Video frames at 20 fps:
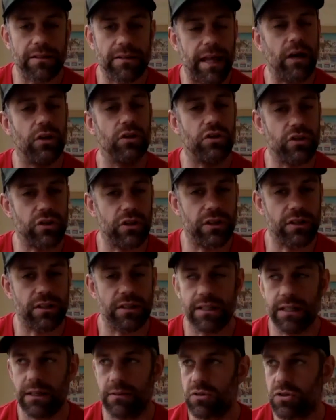And that
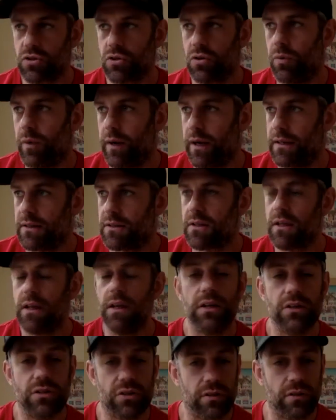uncertainty was always
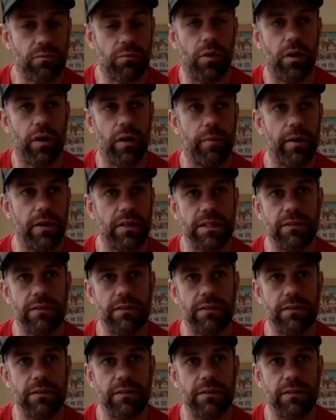one of the most